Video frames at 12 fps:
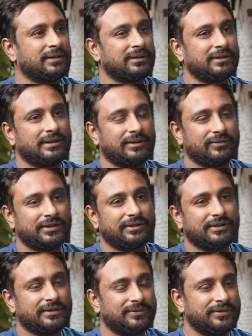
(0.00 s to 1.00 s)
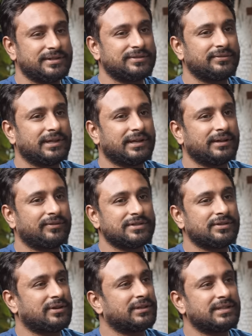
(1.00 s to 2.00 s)
Eh, that was a surface where it was
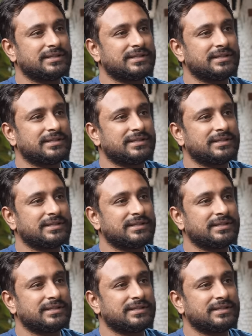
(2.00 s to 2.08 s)
not the